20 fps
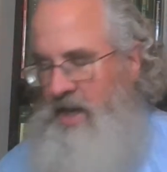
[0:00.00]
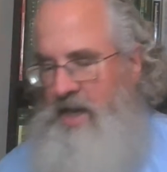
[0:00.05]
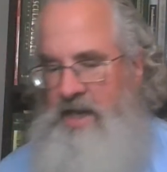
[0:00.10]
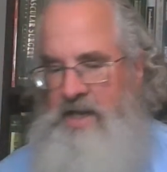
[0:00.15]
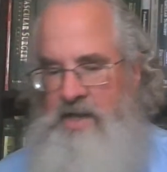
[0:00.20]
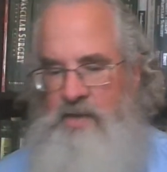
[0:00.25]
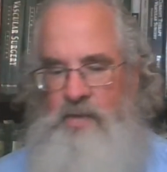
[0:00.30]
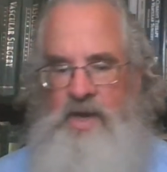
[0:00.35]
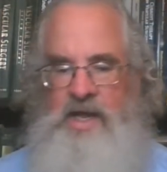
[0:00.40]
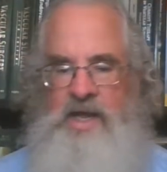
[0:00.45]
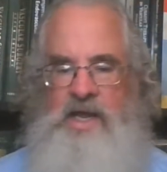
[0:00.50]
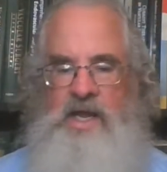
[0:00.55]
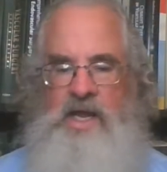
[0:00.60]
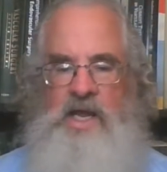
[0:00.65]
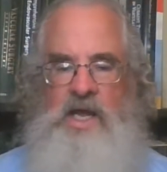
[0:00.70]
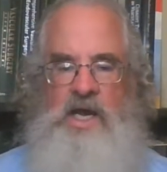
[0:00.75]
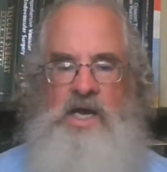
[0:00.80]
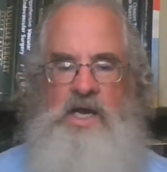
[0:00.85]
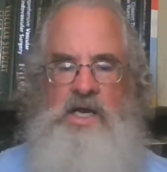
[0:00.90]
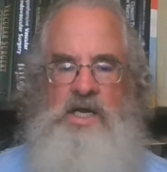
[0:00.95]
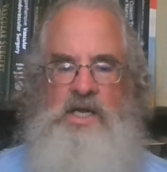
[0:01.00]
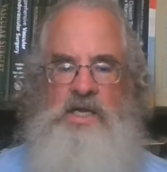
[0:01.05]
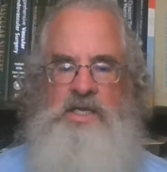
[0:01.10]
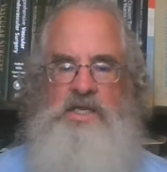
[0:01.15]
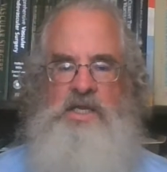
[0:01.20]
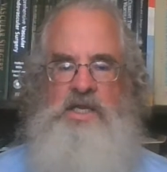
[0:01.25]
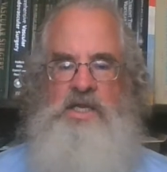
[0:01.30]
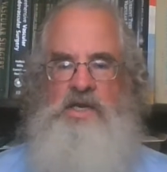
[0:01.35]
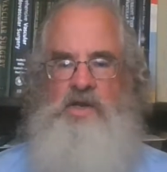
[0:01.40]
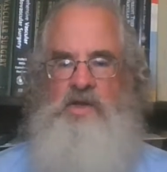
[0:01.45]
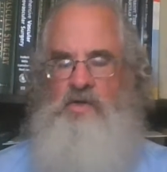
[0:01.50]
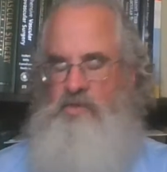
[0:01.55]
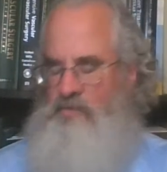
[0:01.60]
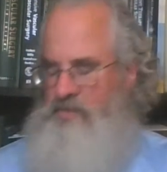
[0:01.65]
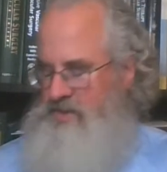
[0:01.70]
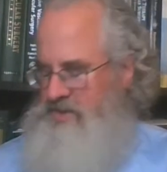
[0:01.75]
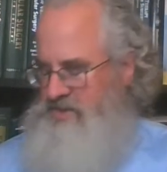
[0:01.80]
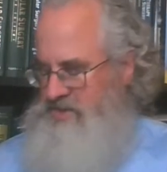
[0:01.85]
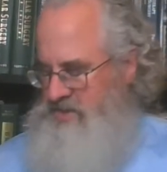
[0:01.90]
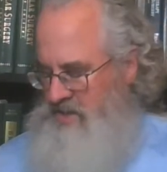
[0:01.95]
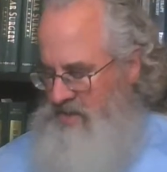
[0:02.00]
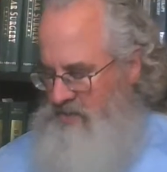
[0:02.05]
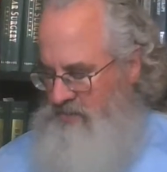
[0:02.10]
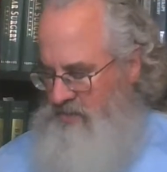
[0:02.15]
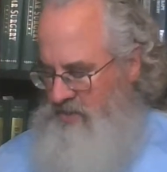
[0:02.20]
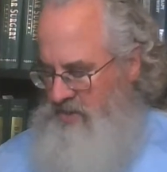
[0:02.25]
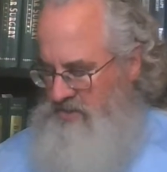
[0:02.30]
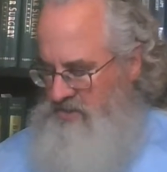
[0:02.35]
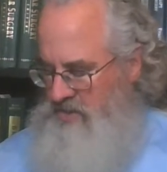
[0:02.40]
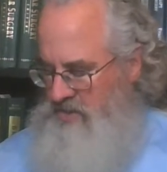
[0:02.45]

Anyway, the reason I want to